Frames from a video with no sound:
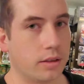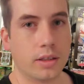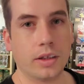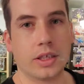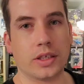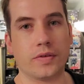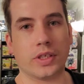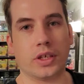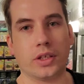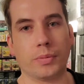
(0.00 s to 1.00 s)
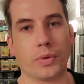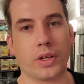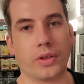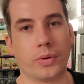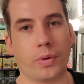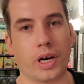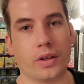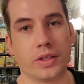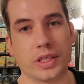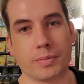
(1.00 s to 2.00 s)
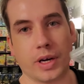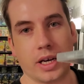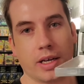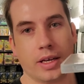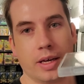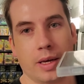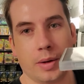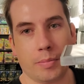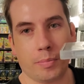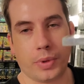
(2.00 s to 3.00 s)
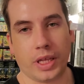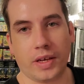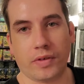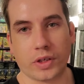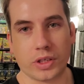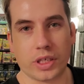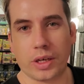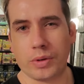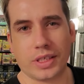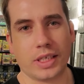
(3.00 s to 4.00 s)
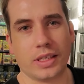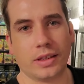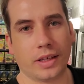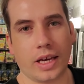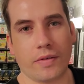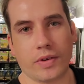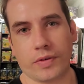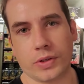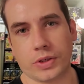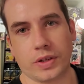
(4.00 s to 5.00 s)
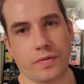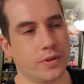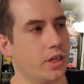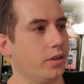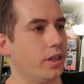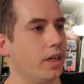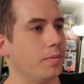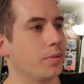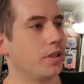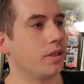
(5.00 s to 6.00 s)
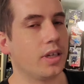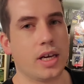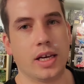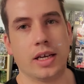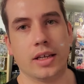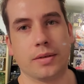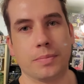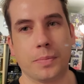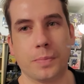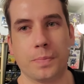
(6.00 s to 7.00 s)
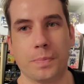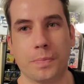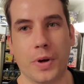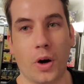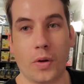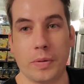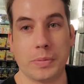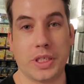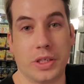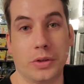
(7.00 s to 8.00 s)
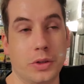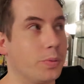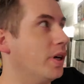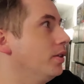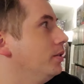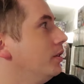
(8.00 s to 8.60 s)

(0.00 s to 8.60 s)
The Legend of Zelda Breath of the Wild. This is my play version. I always get like every version of Zelda games and all of them sealed as well.